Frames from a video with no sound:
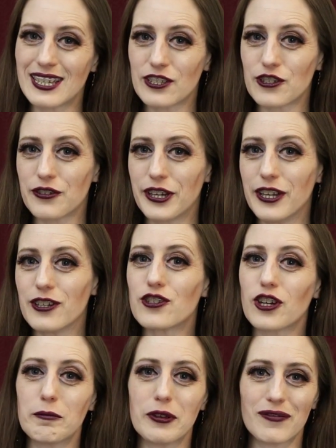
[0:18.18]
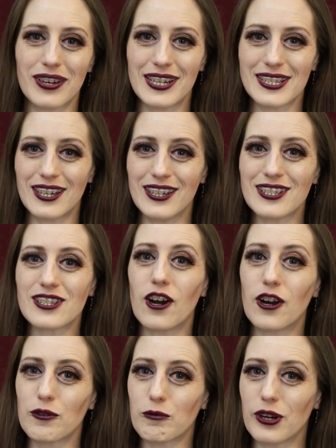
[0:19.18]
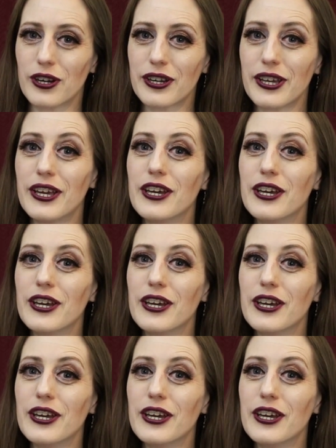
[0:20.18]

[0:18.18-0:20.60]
century German Renaissance artwork